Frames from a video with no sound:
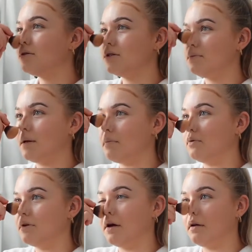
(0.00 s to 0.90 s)
else do
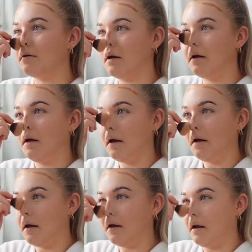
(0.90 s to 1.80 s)
people do?
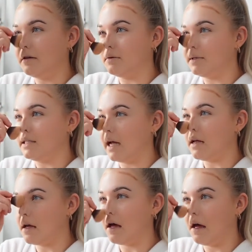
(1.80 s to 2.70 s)
Like, do we
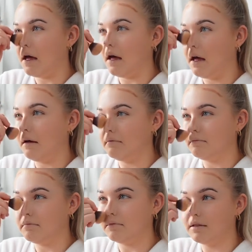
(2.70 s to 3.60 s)
take her
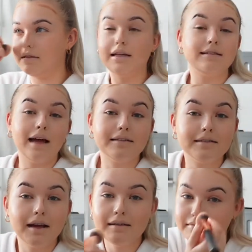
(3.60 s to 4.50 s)
to see
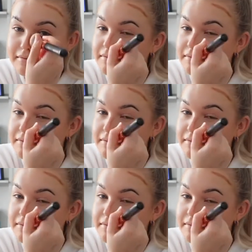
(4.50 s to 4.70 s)
Santa?